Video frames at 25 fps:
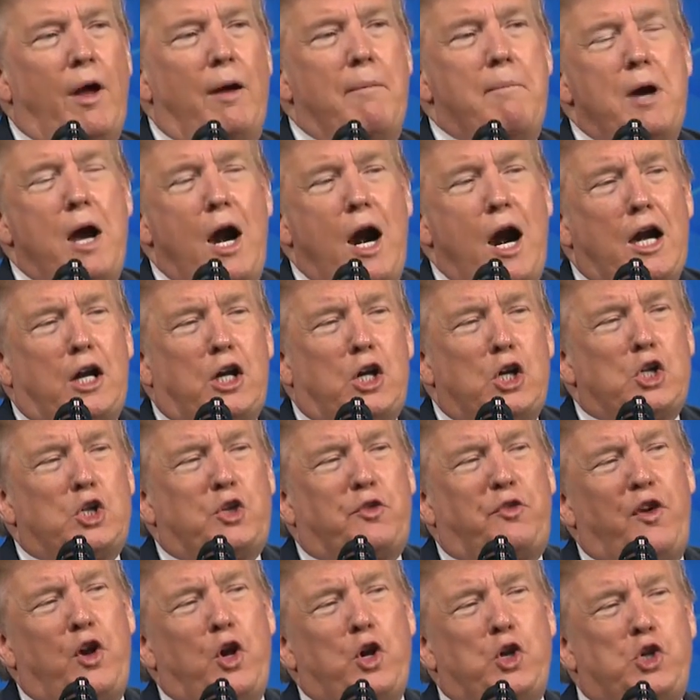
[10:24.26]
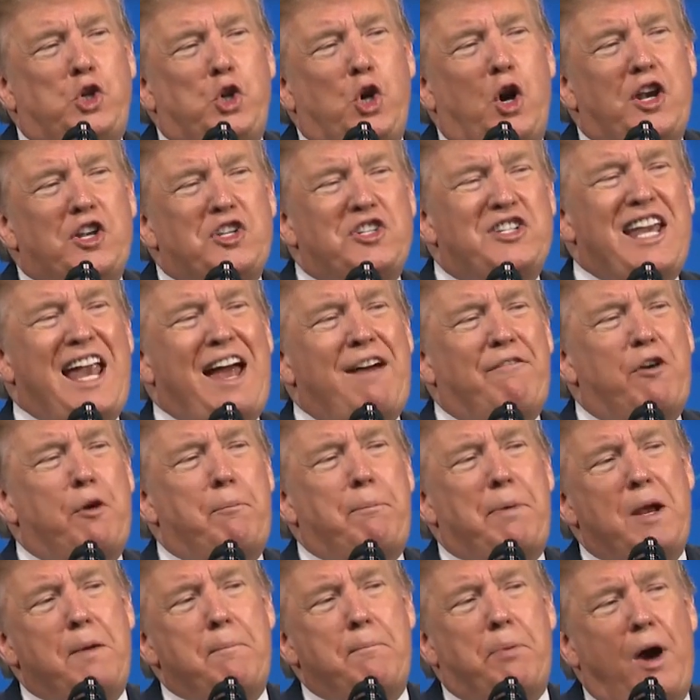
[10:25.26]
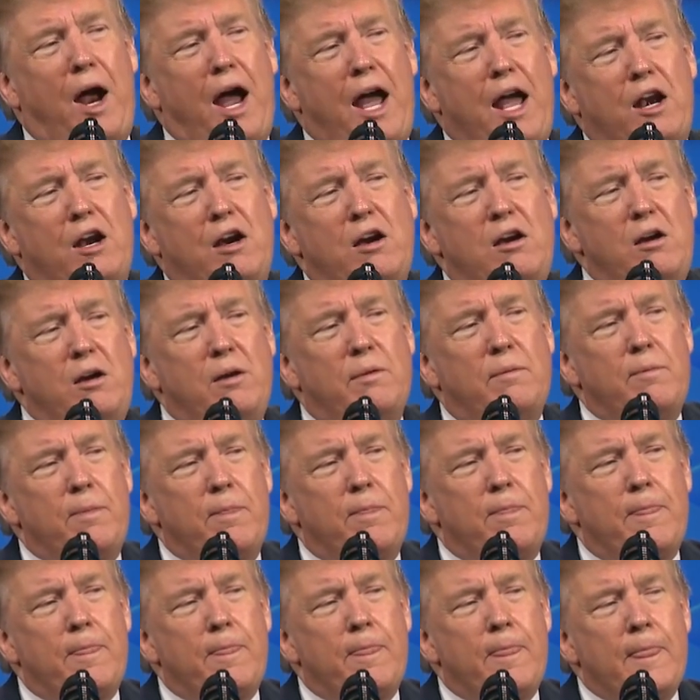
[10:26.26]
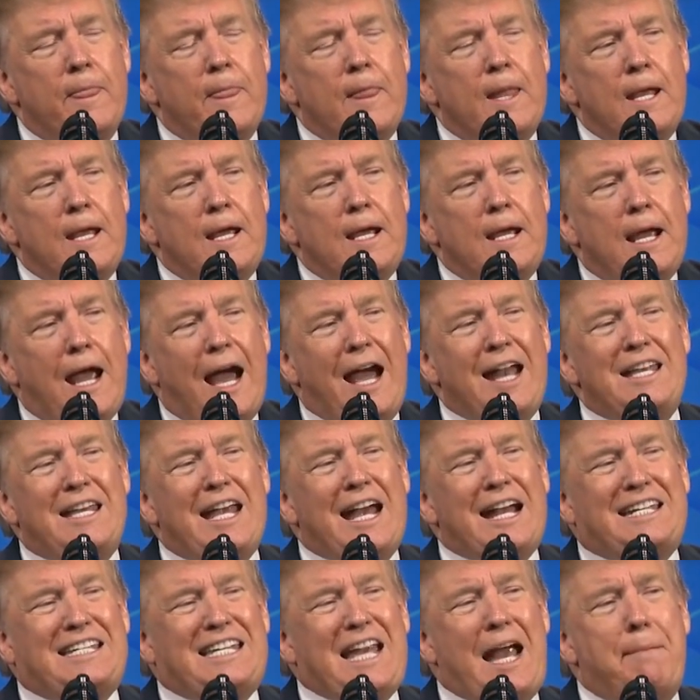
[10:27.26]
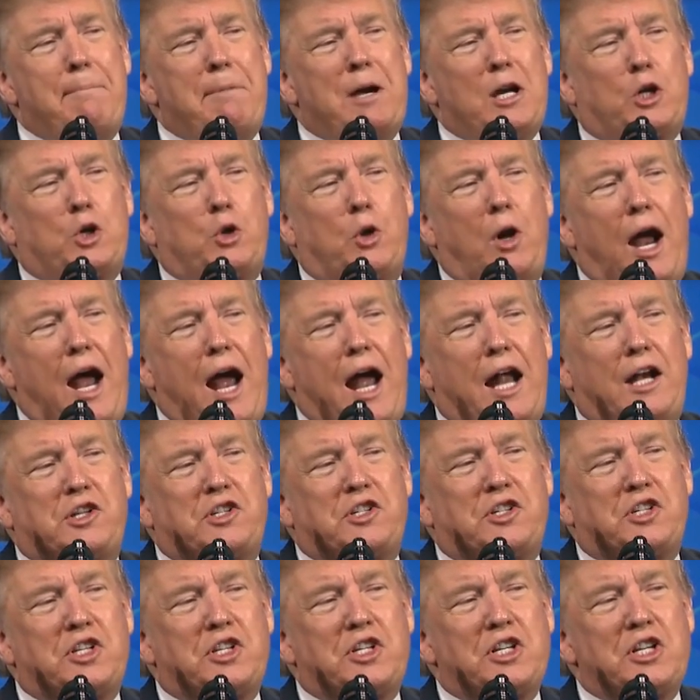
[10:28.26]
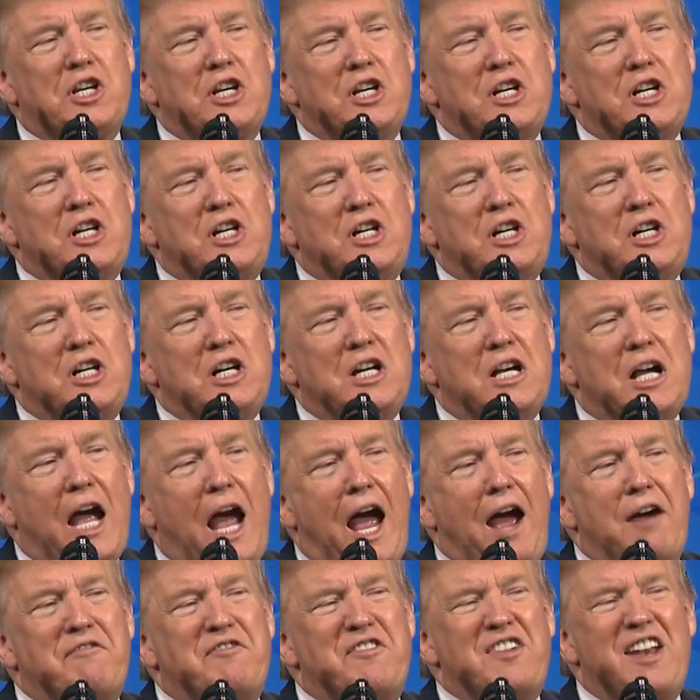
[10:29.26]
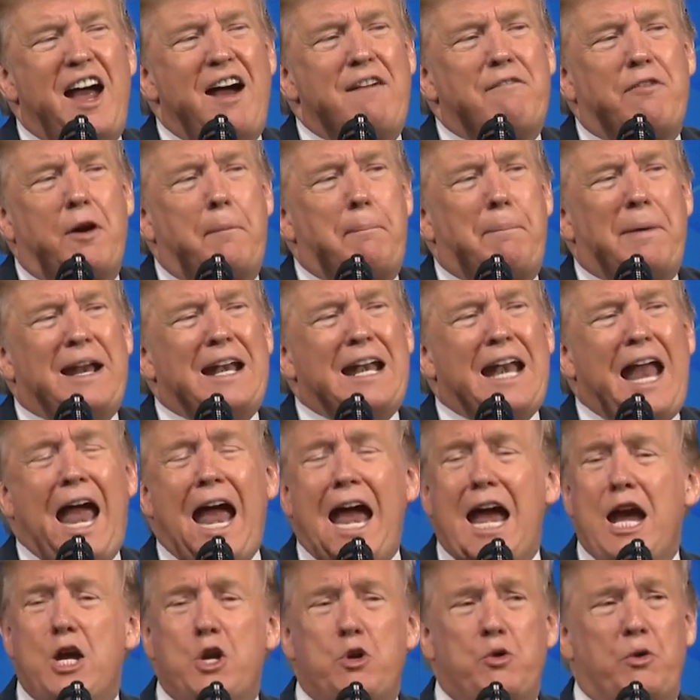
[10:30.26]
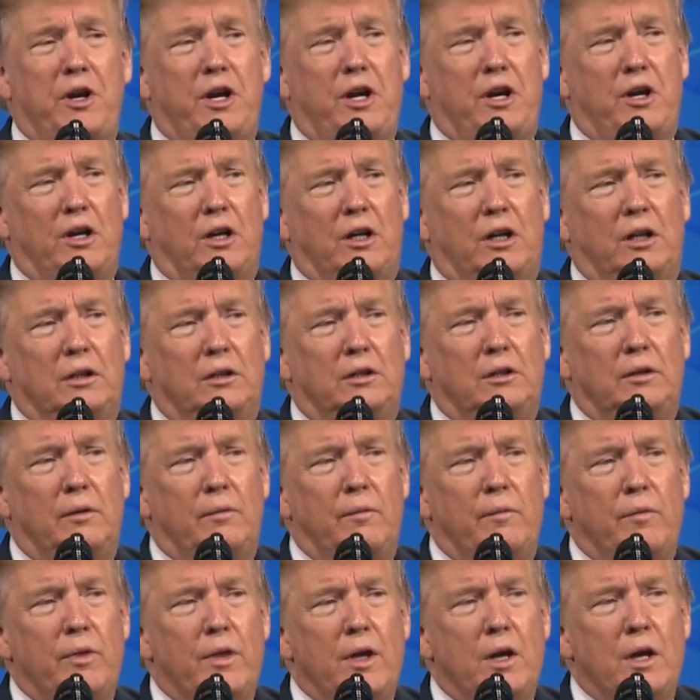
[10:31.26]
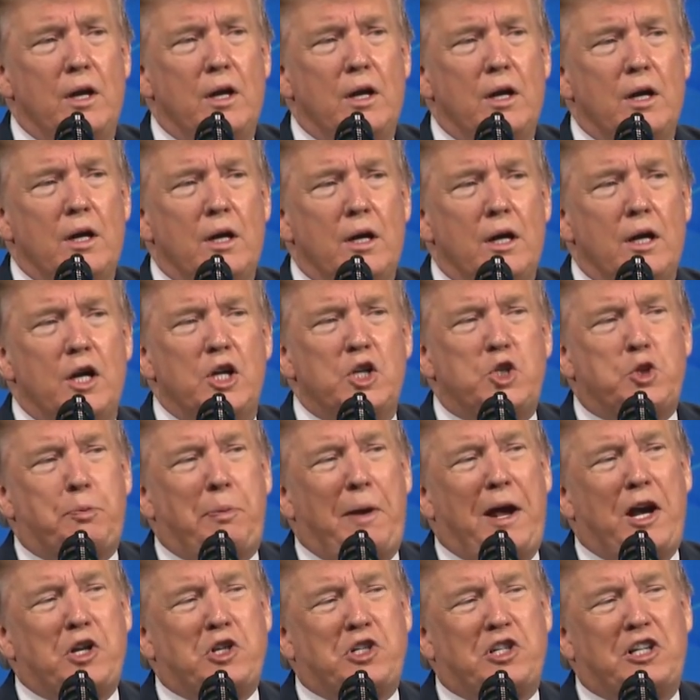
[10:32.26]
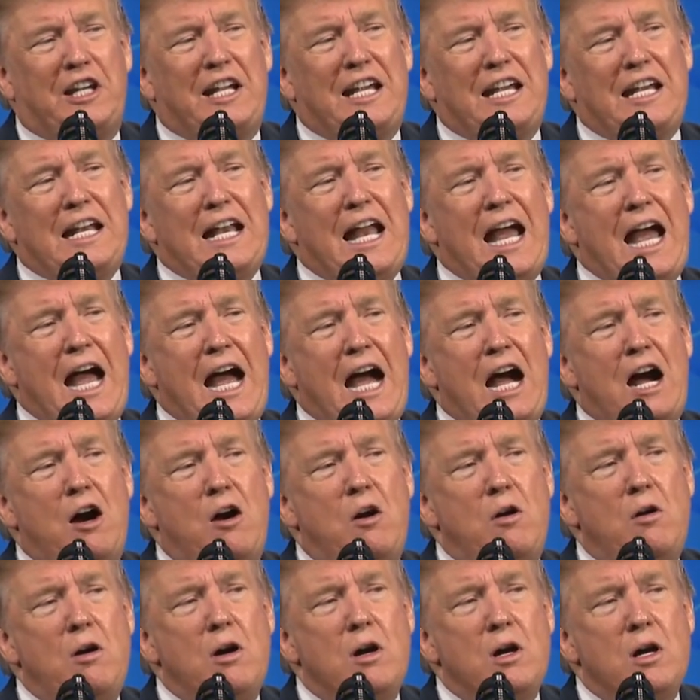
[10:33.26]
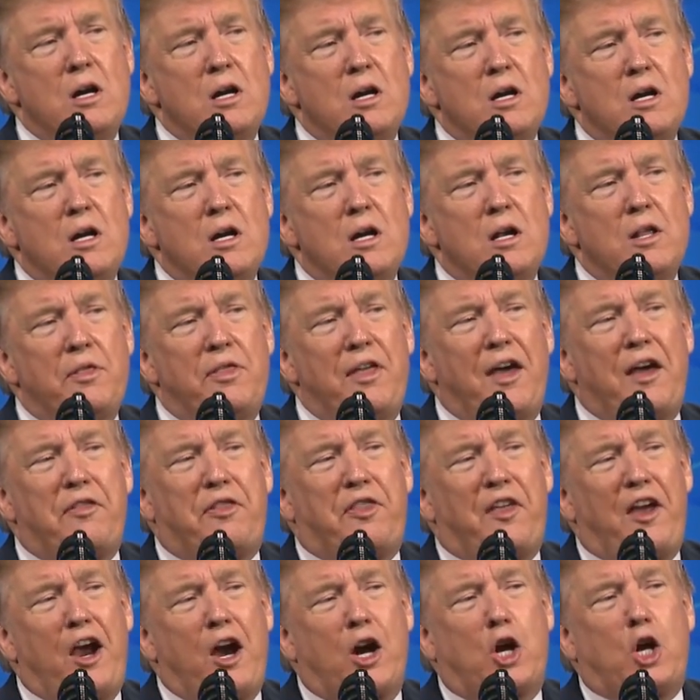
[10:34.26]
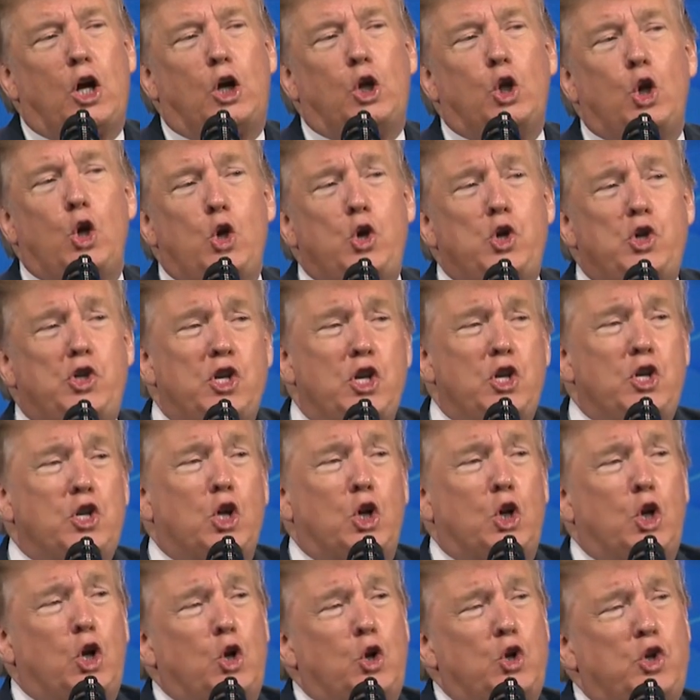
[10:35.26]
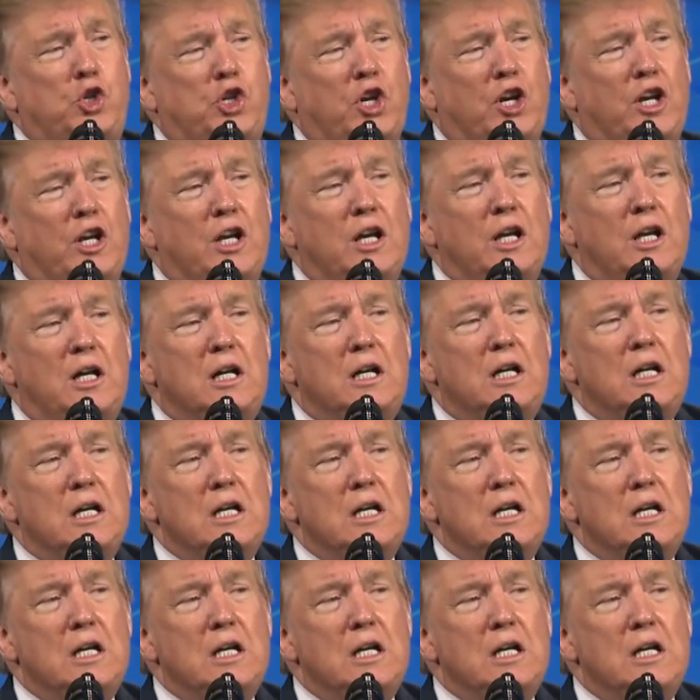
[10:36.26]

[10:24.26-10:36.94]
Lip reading: America's future has never been brighter, and yet Democrats have never been angrier, especially now that their collusion delusion